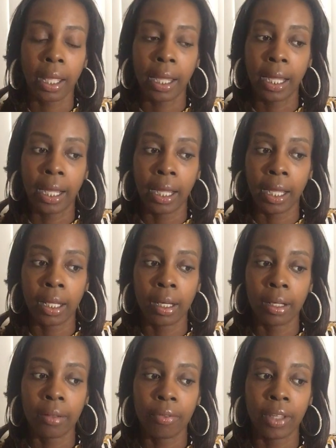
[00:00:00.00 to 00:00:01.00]
and
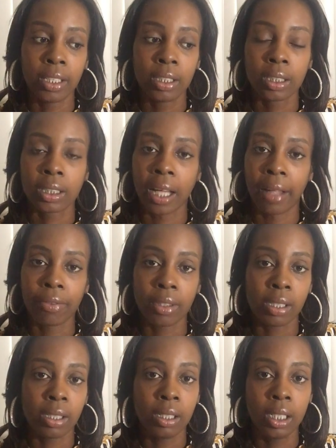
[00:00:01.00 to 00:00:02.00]
they just got
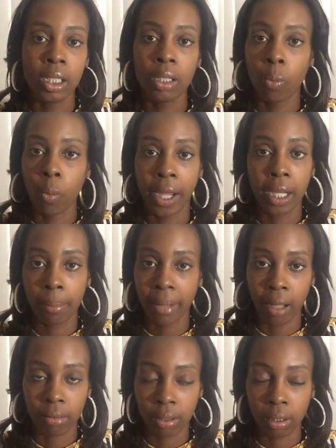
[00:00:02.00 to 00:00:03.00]
this neat way
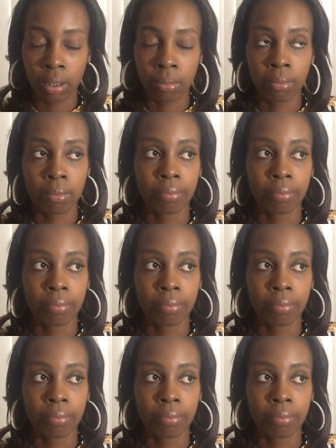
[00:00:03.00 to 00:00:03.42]
about them.